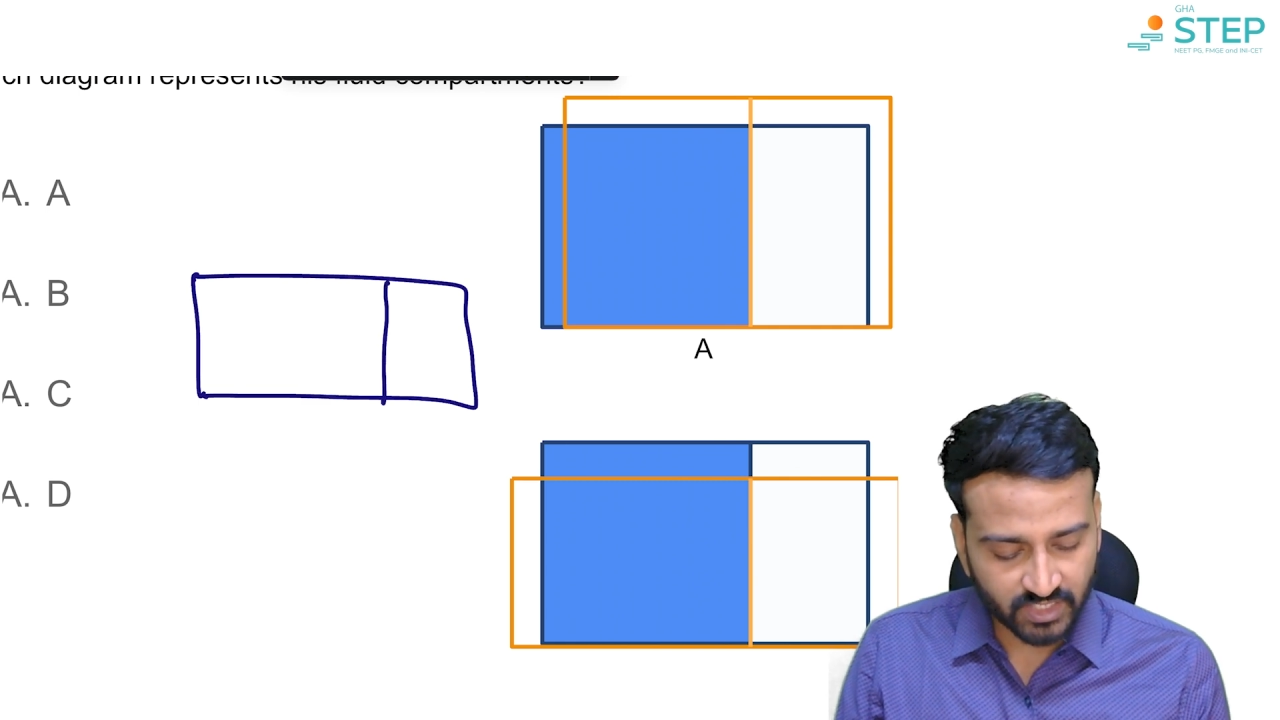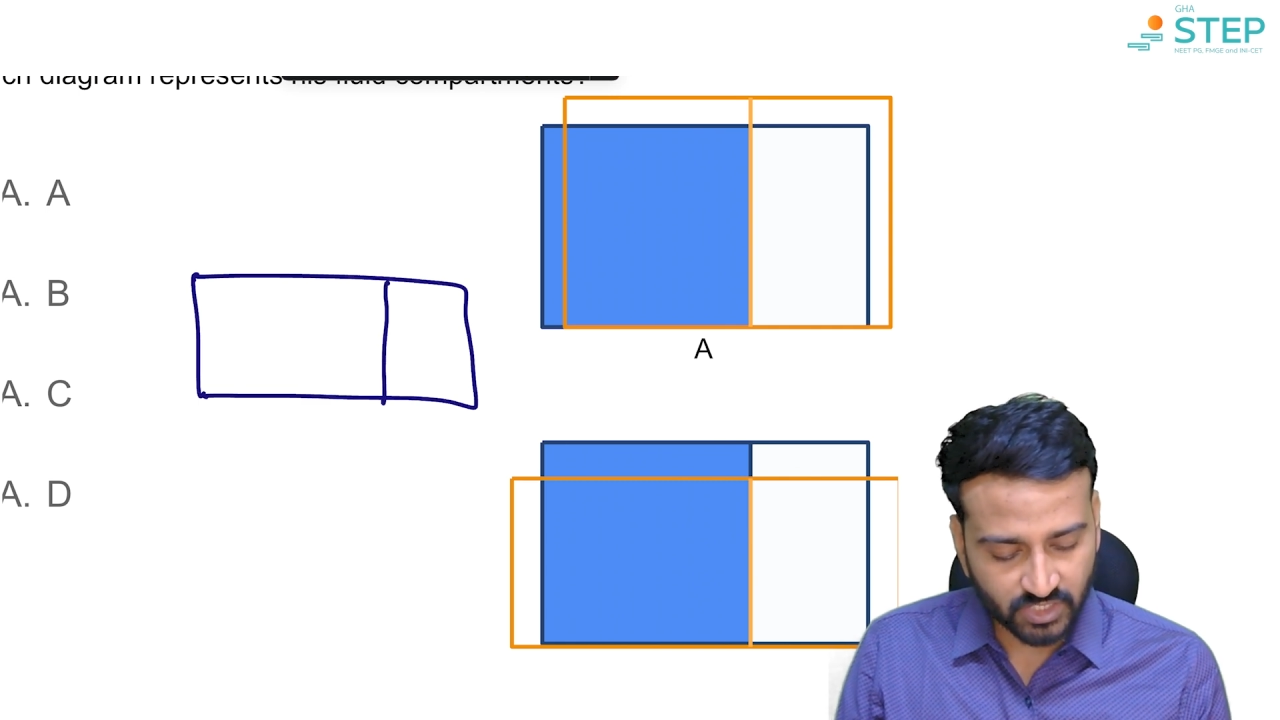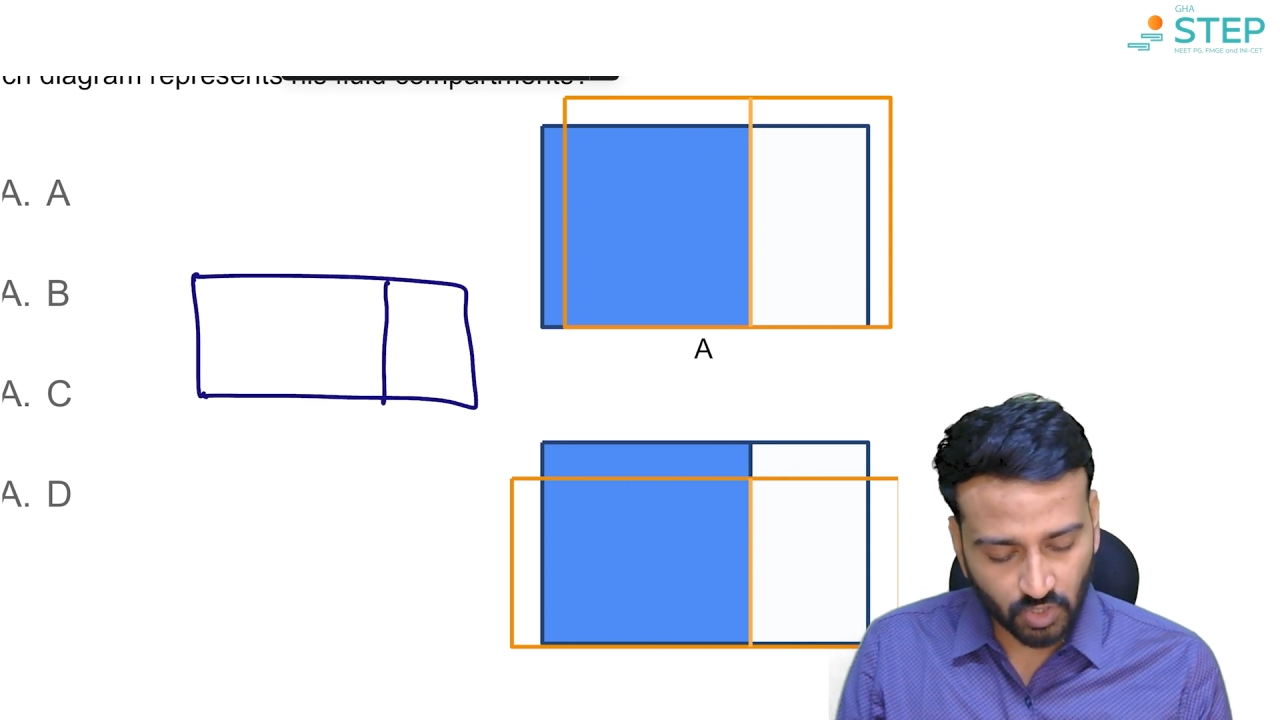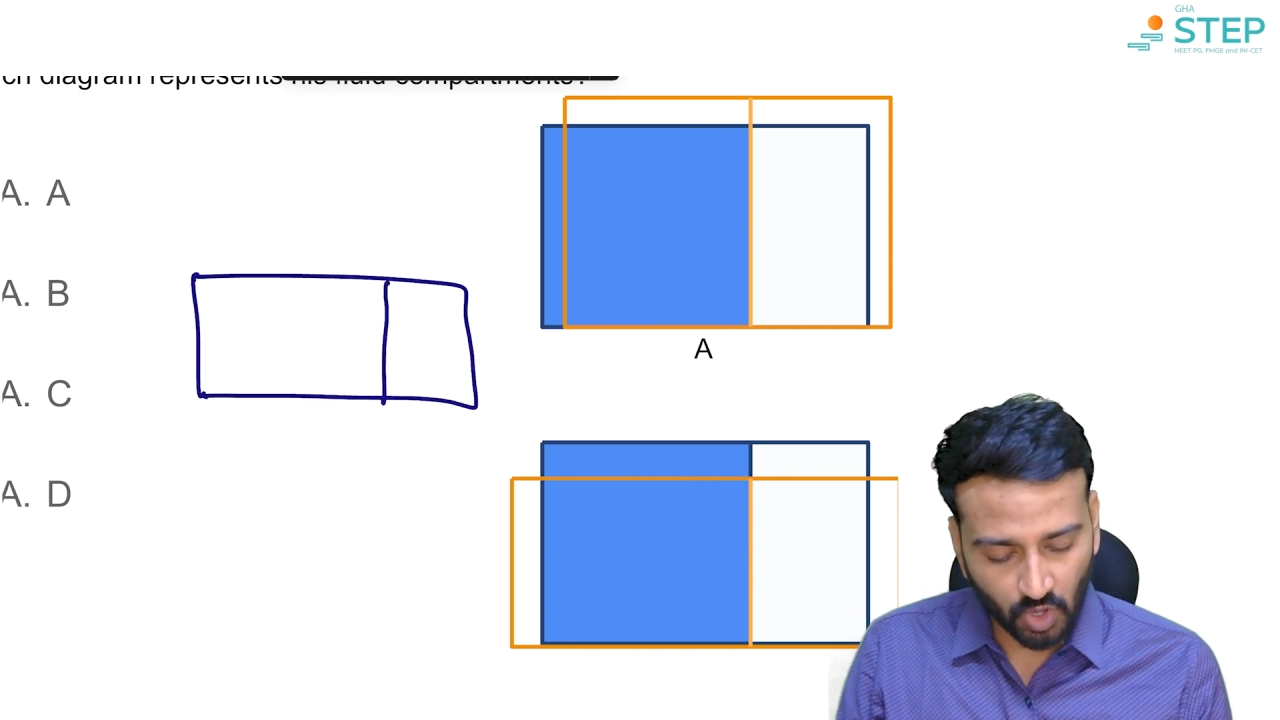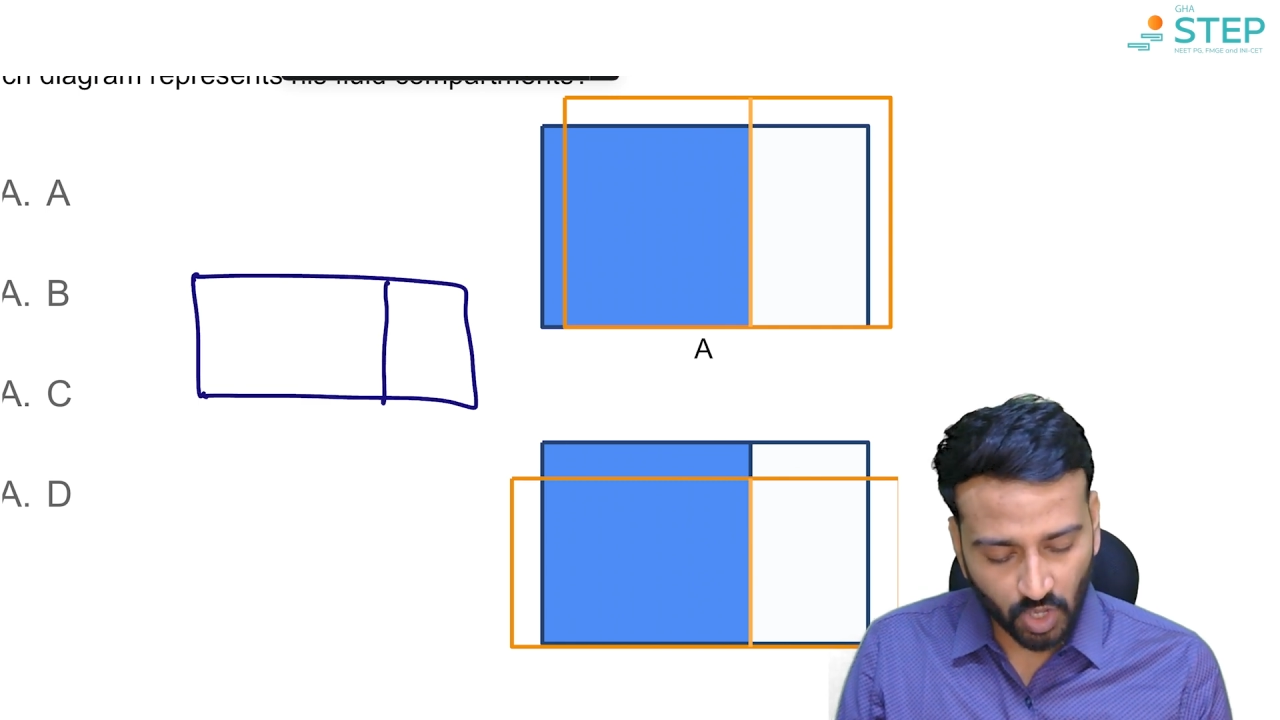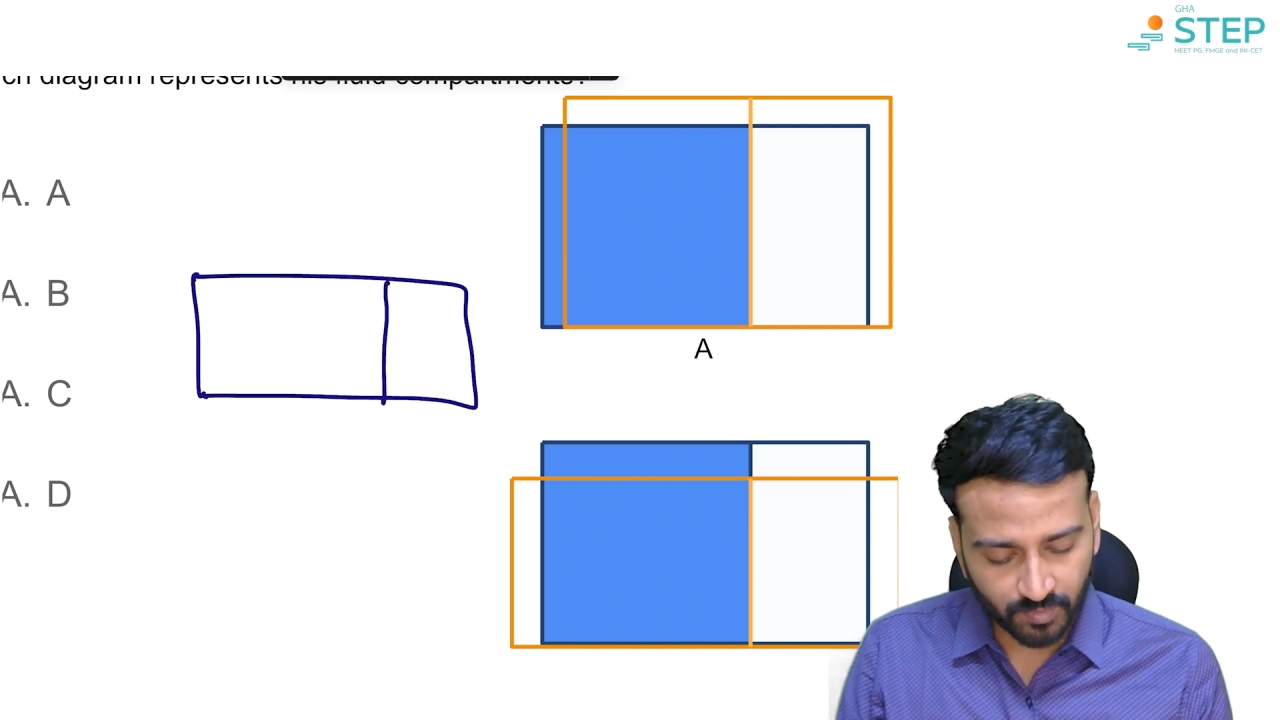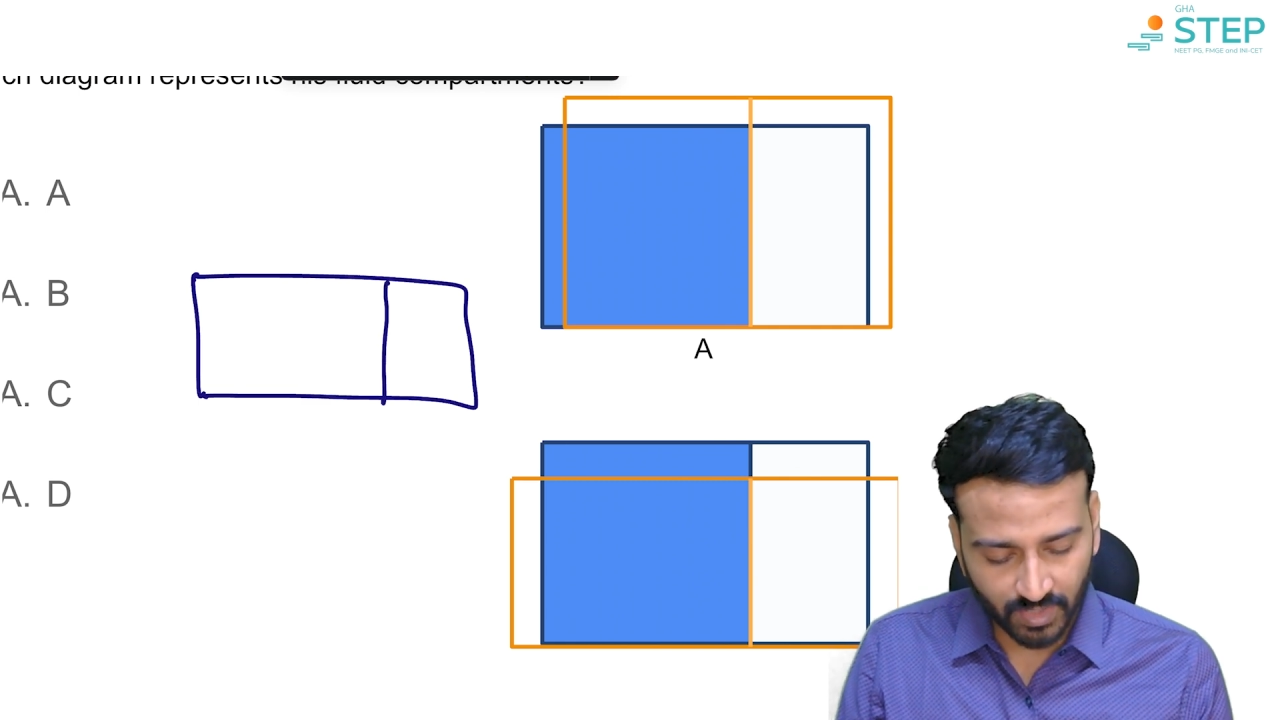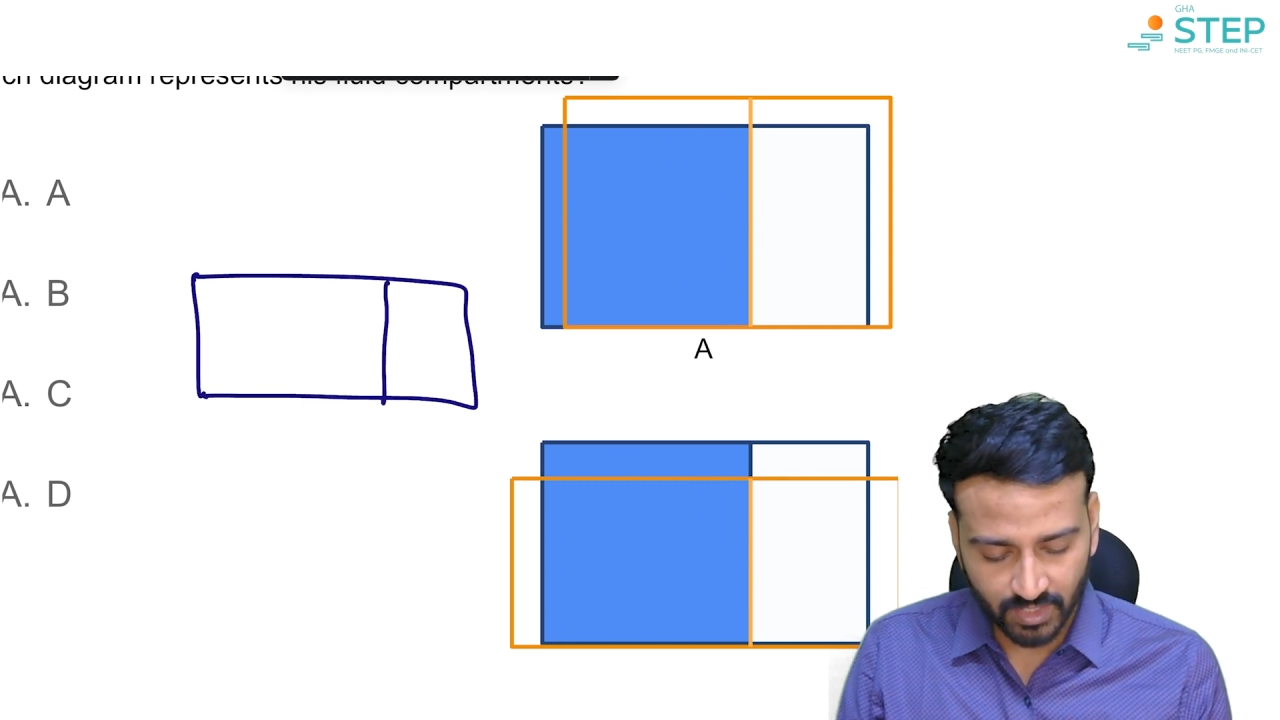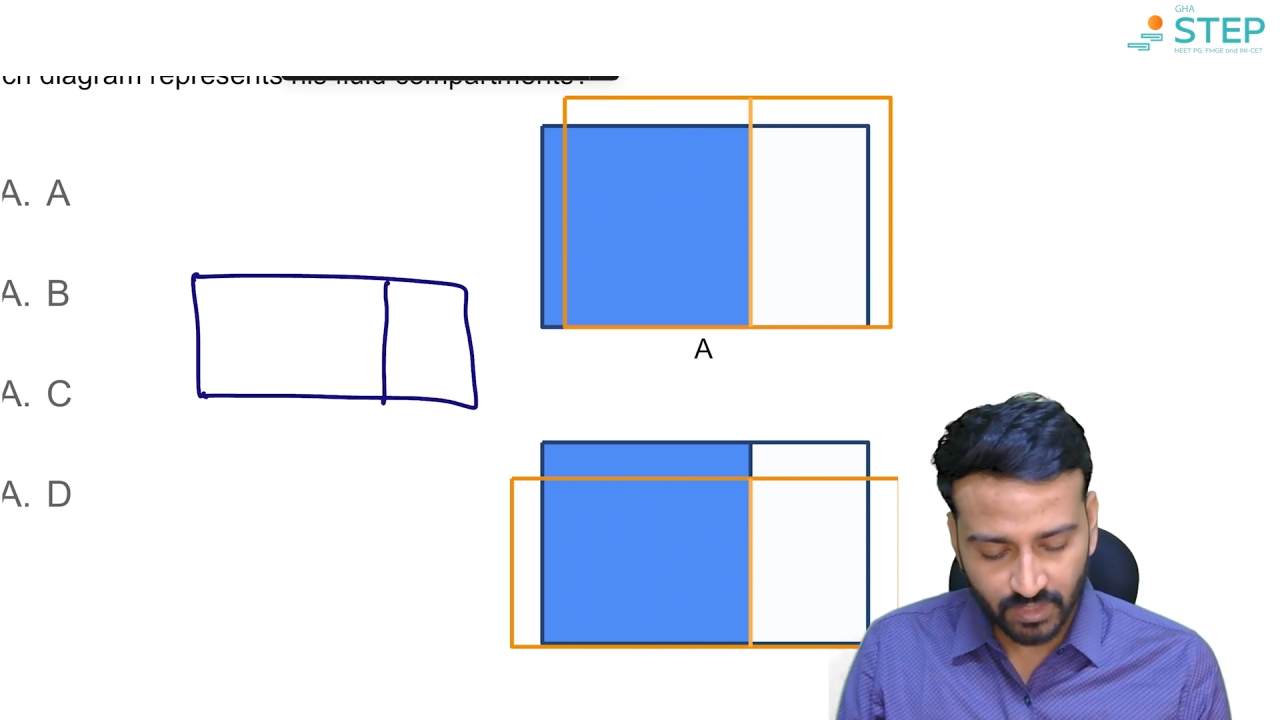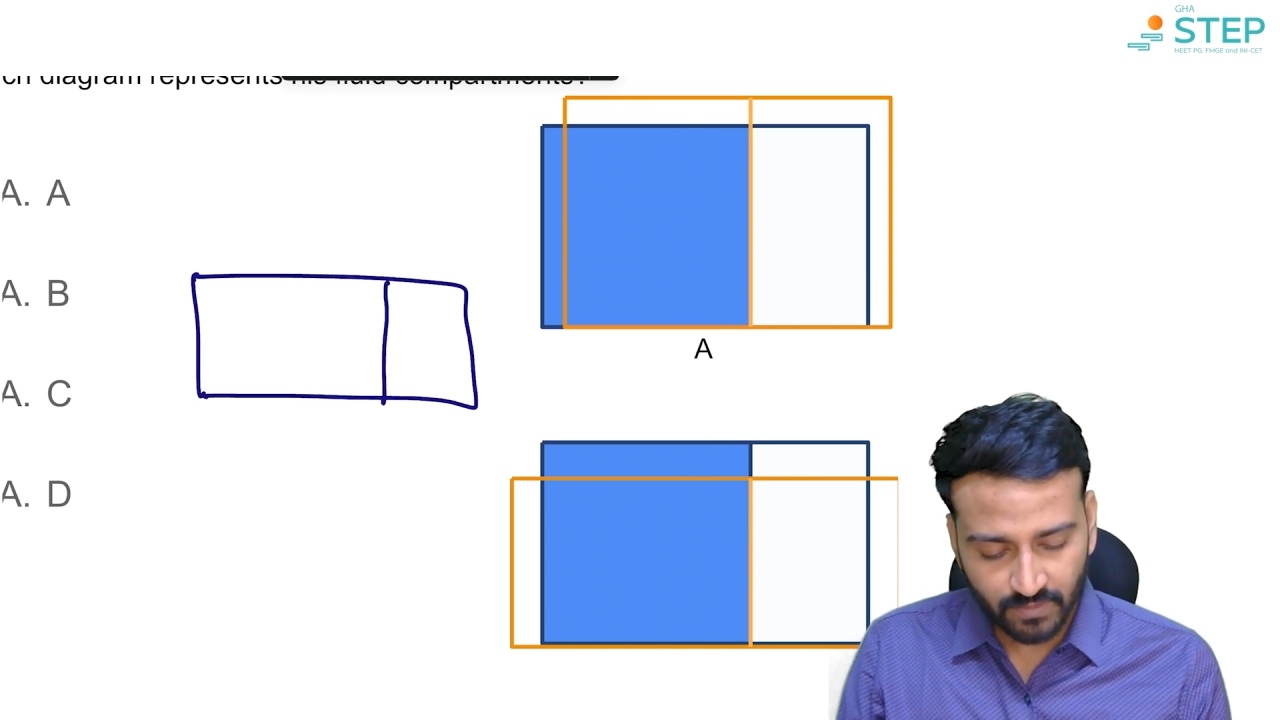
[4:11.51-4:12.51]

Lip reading: as the normal,